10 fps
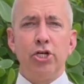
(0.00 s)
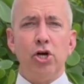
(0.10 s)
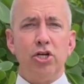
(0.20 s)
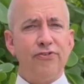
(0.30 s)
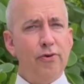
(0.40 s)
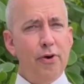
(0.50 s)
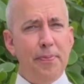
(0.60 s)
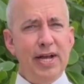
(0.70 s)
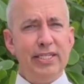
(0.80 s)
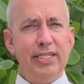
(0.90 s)
calls for
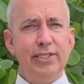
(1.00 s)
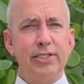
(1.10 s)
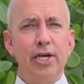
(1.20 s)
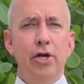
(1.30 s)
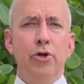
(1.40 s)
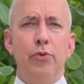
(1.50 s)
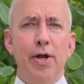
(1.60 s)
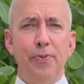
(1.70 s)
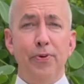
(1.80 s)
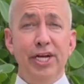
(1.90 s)
repentance,
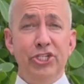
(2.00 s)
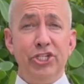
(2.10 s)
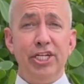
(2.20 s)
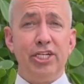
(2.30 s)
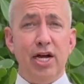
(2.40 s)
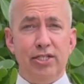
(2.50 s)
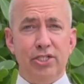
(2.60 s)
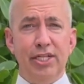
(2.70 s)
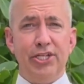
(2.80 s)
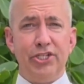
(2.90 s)
reparation, and
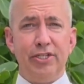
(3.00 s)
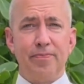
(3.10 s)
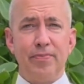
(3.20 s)
consolation.